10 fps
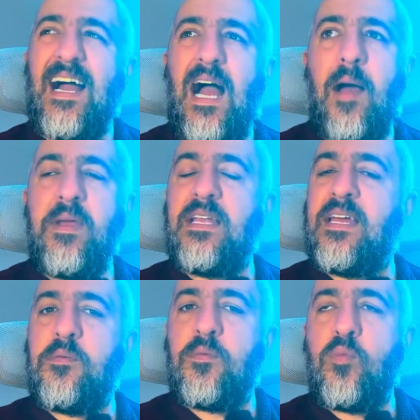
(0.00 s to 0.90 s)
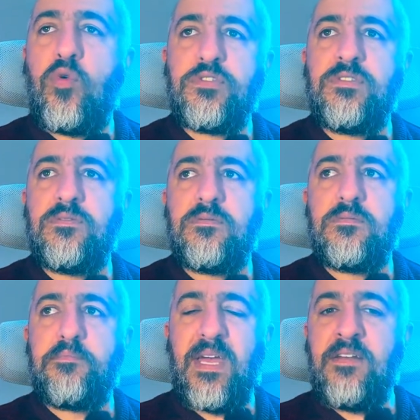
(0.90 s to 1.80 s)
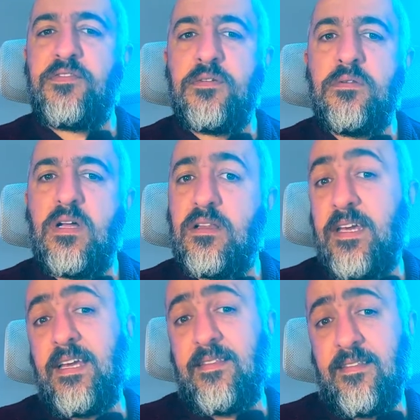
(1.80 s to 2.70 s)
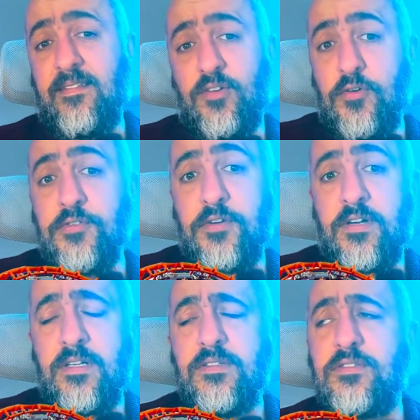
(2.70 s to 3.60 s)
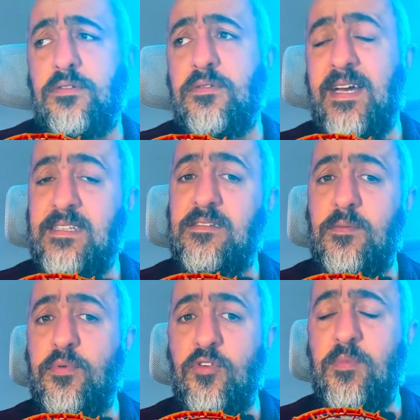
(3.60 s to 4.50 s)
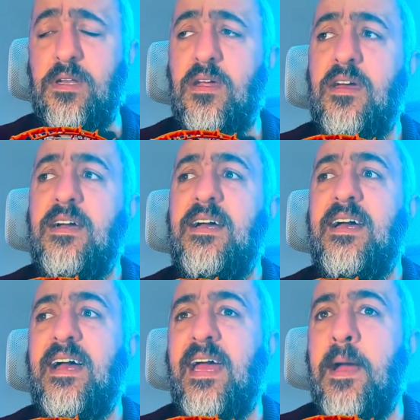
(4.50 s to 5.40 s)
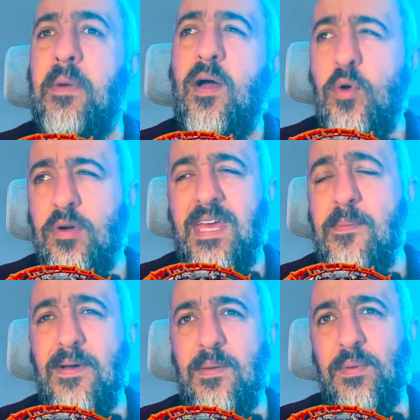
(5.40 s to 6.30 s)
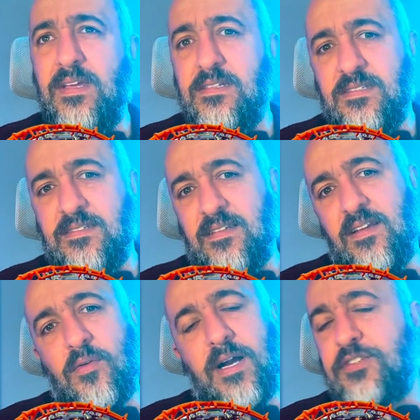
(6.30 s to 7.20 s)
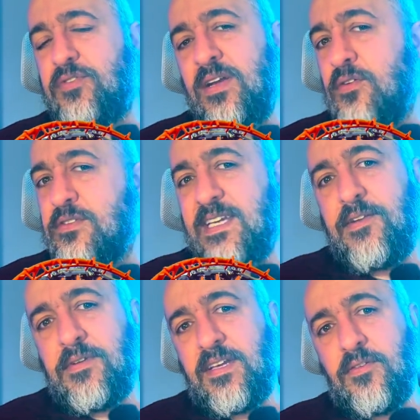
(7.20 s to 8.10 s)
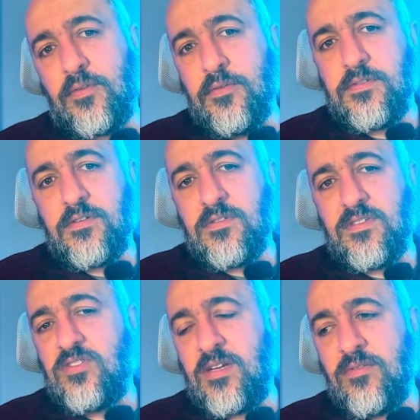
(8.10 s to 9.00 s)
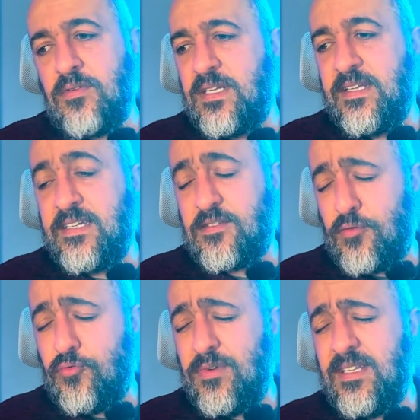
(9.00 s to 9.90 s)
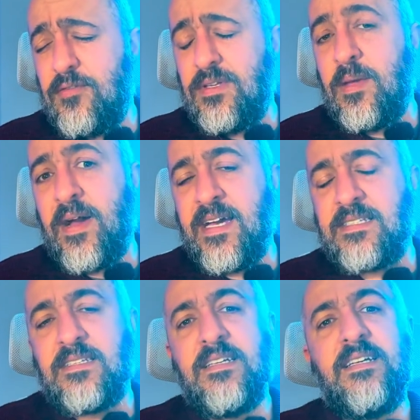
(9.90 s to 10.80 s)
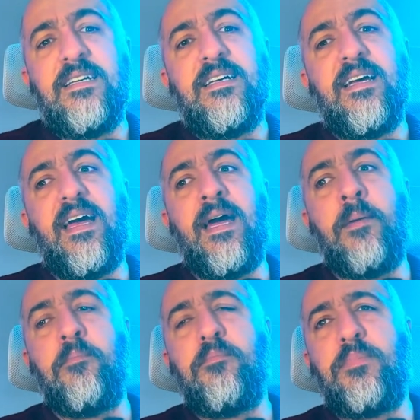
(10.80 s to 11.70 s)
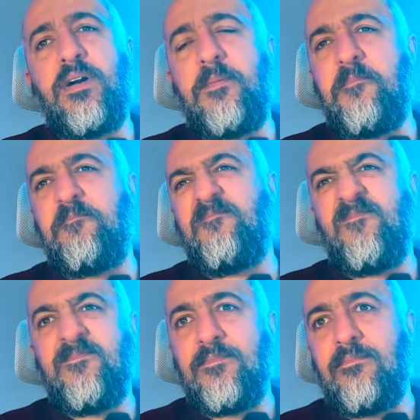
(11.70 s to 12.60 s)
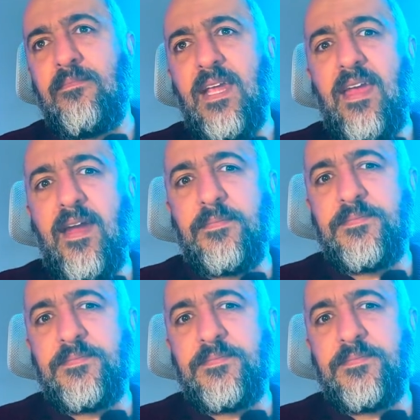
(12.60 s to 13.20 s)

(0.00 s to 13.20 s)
mean, it wasn't painful like Condor, so that's an improvement. I will keep it because, you know, I try not to get rid of coasters in general unless they're really, really bad. But yeah,